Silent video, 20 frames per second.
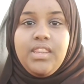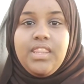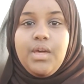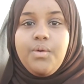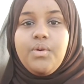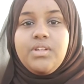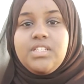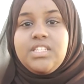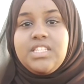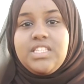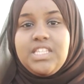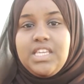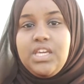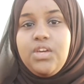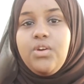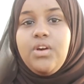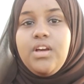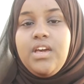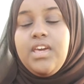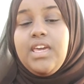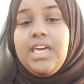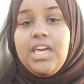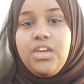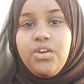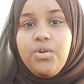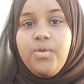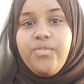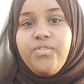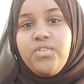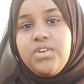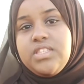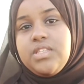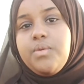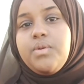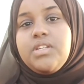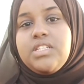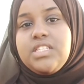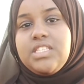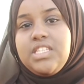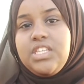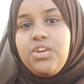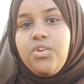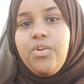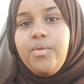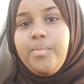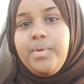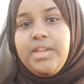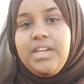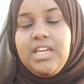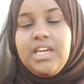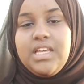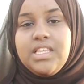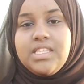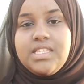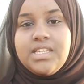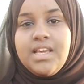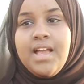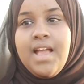They want to hear your voice, they want to see your opinions,